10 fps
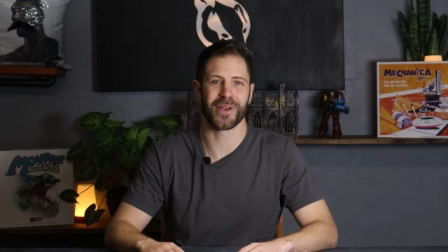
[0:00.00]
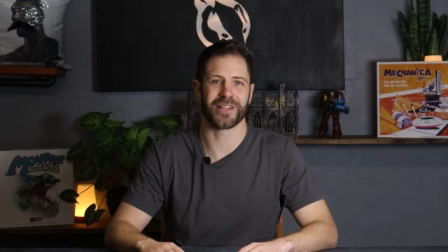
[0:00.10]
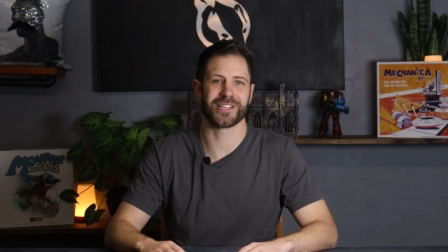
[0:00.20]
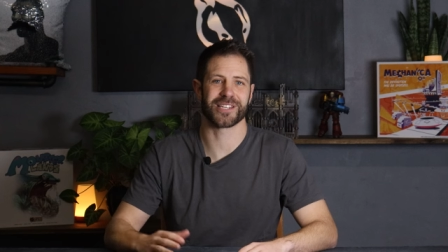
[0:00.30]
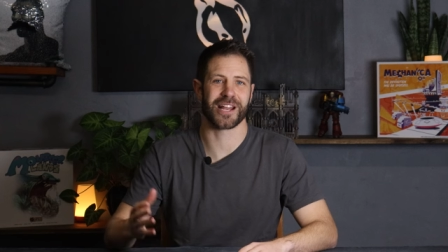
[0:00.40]

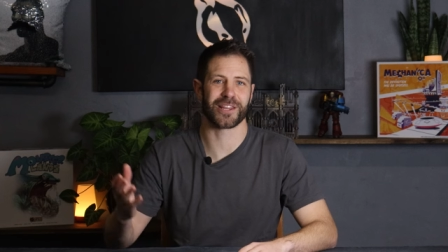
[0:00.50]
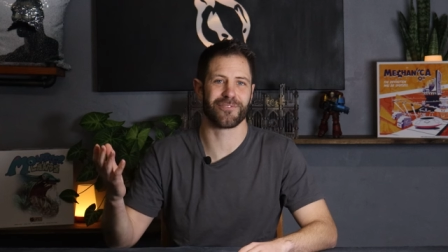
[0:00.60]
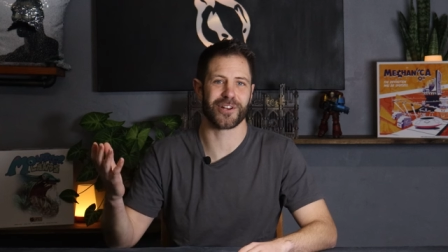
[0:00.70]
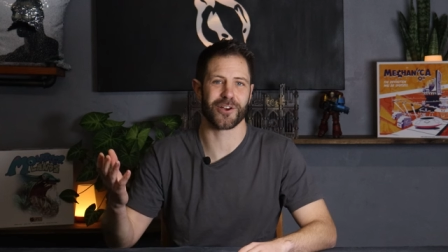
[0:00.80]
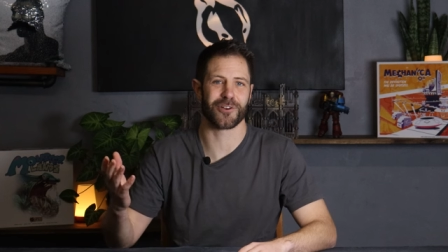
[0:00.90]
And there's another
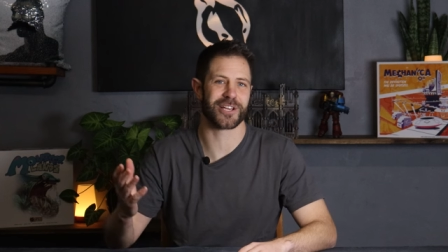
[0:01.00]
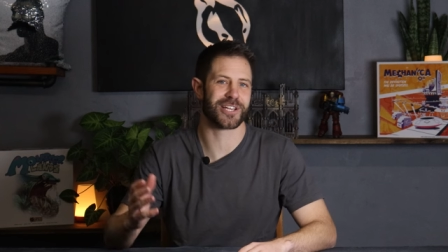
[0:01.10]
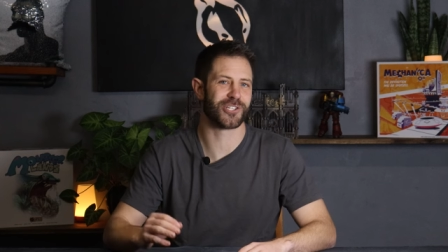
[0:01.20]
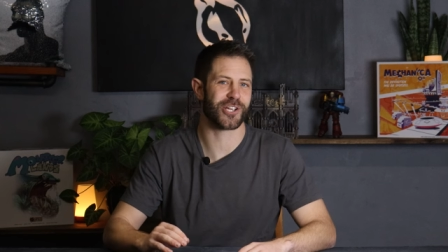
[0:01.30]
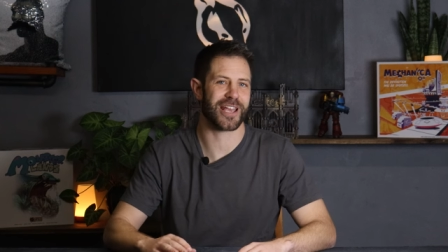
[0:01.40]
video you
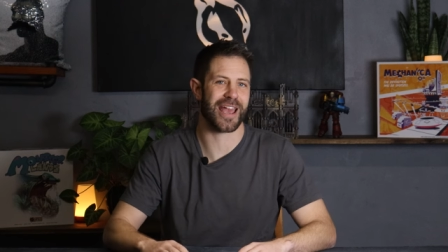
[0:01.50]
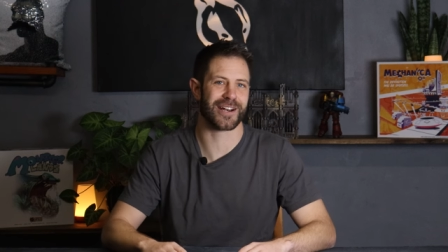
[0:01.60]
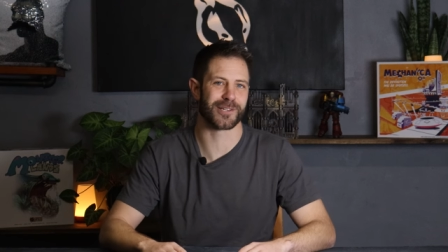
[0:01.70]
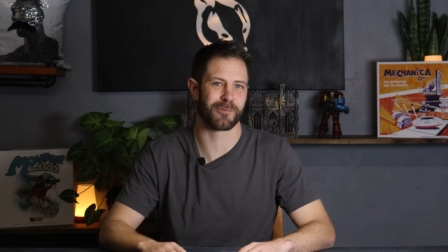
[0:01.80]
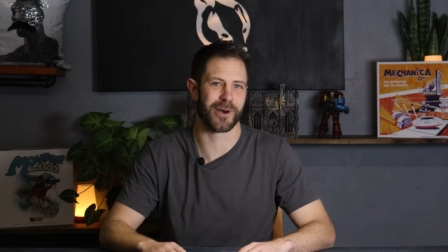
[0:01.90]
can check
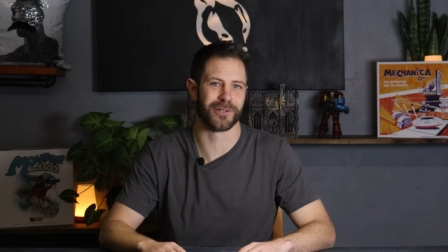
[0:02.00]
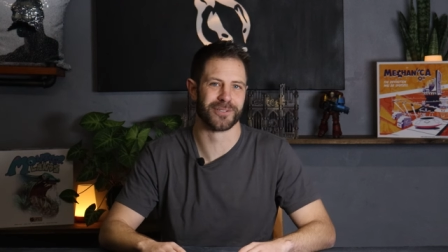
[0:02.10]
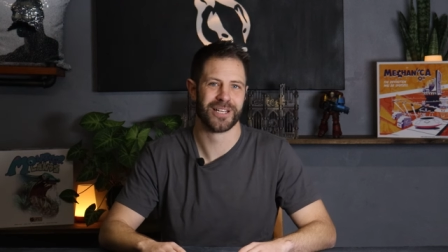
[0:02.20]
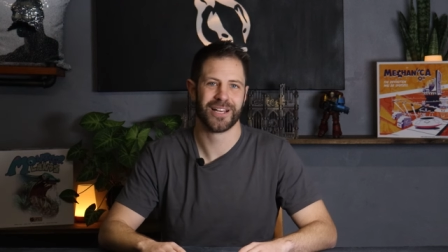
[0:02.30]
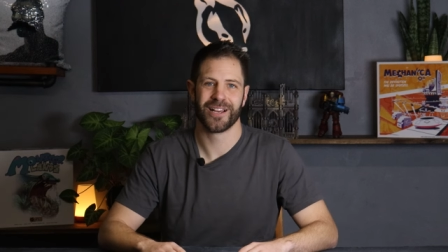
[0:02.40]
out as well.